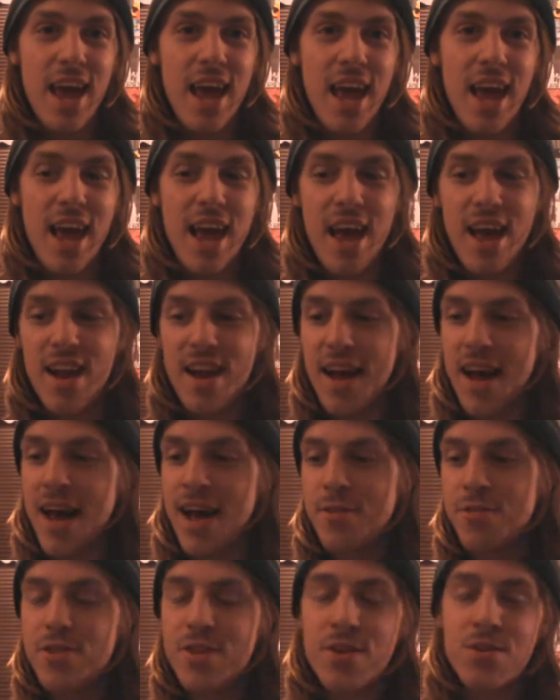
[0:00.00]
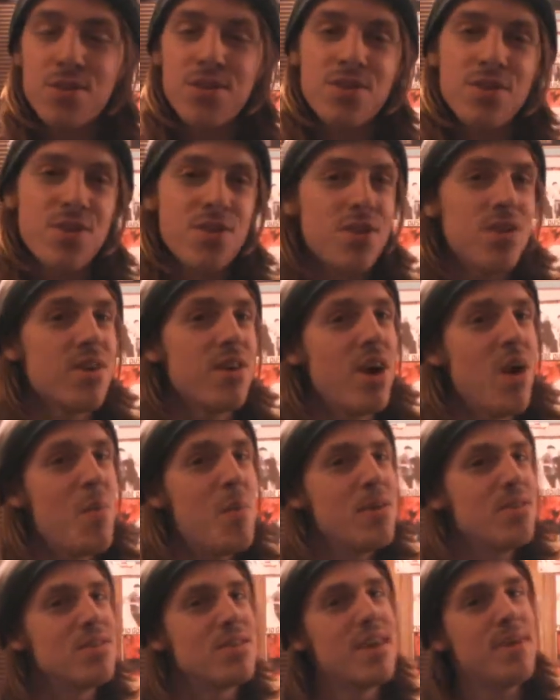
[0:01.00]
And I've talked to her
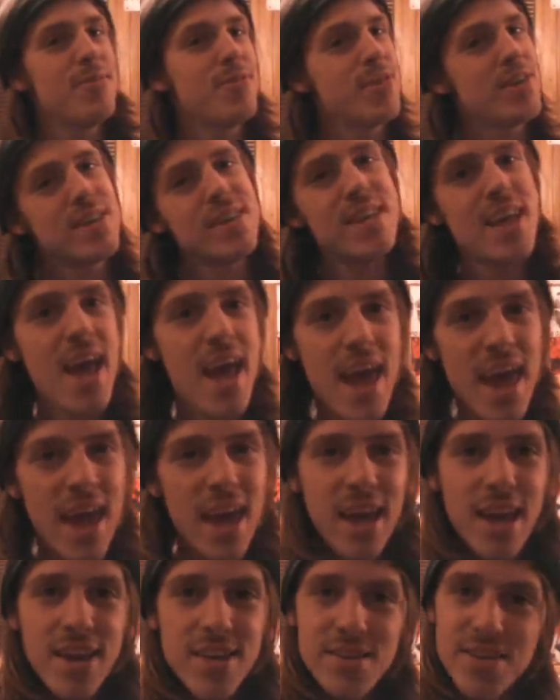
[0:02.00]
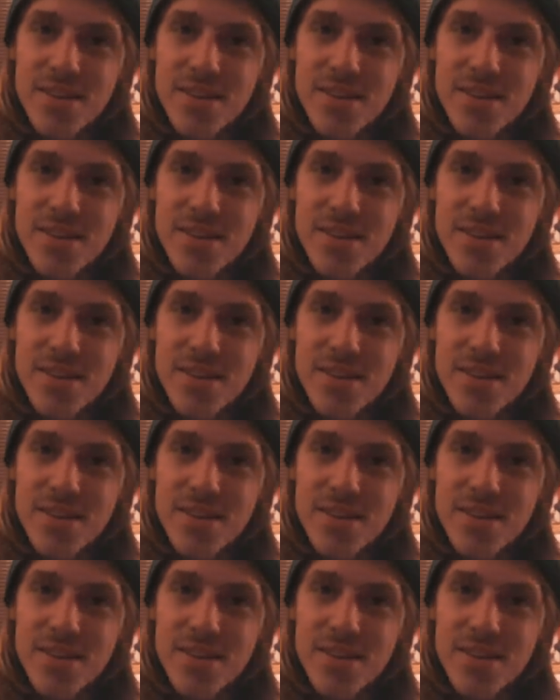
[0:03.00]
almost every day